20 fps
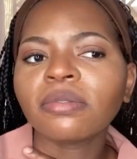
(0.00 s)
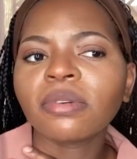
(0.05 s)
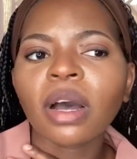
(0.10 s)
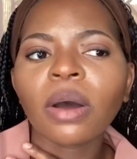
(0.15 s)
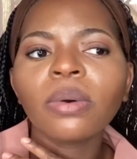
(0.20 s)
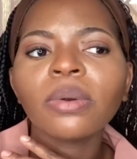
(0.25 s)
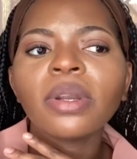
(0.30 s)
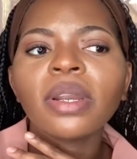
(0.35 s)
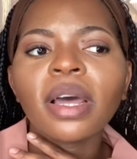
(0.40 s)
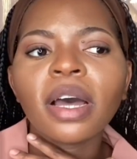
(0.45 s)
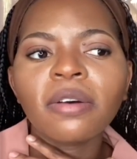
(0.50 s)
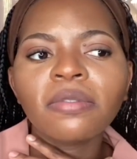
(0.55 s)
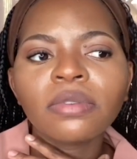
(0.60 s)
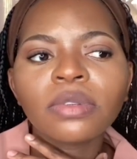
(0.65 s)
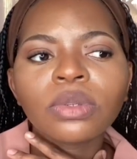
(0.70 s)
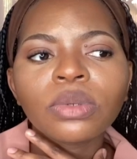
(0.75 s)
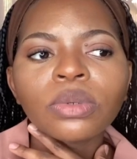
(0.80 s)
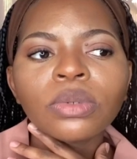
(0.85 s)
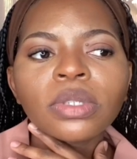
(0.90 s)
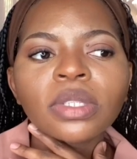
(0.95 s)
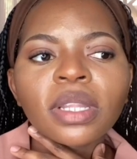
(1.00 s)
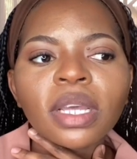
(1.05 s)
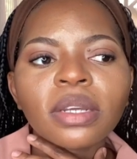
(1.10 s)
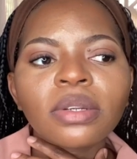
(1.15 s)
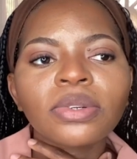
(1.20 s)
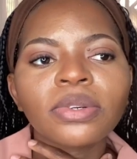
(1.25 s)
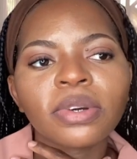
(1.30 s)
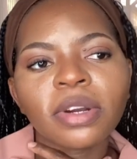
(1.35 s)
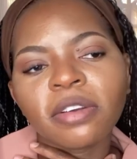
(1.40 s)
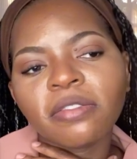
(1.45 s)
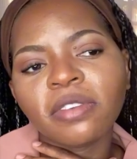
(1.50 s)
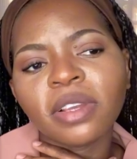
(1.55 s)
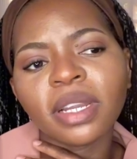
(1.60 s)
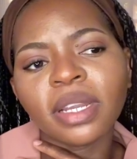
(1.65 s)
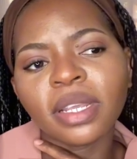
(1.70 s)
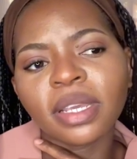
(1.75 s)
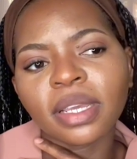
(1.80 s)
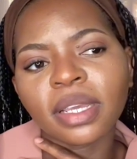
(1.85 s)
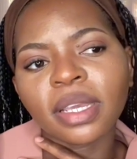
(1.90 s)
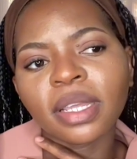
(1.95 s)
I would love to start
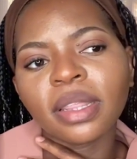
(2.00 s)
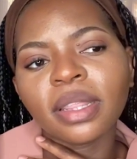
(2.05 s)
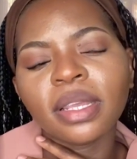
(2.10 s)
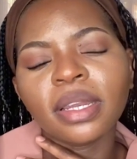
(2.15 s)
traveling in